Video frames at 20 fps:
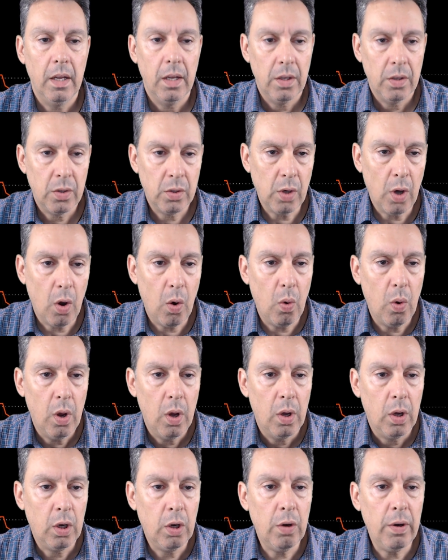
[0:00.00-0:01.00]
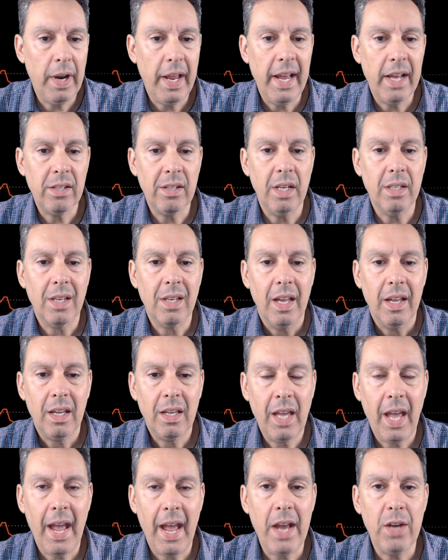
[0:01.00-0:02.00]
So current assets,
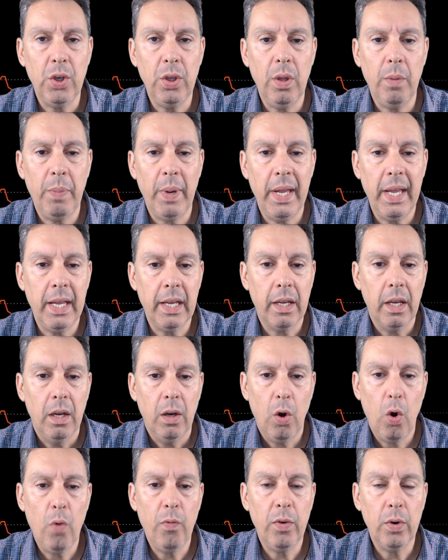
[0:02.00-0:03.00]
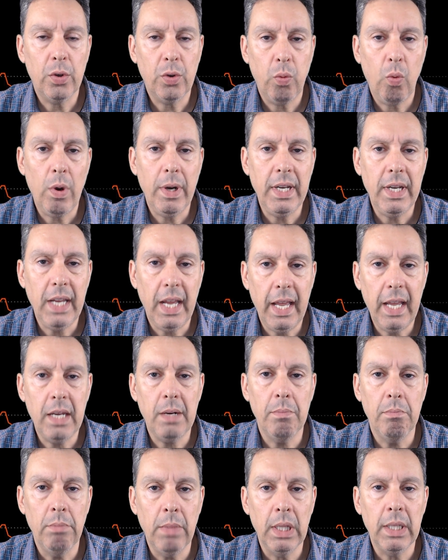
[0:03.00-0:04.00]
cash in the bank, over
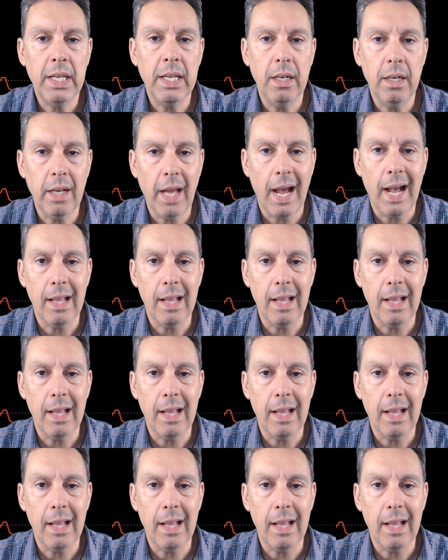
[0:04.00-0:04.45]
$28 million.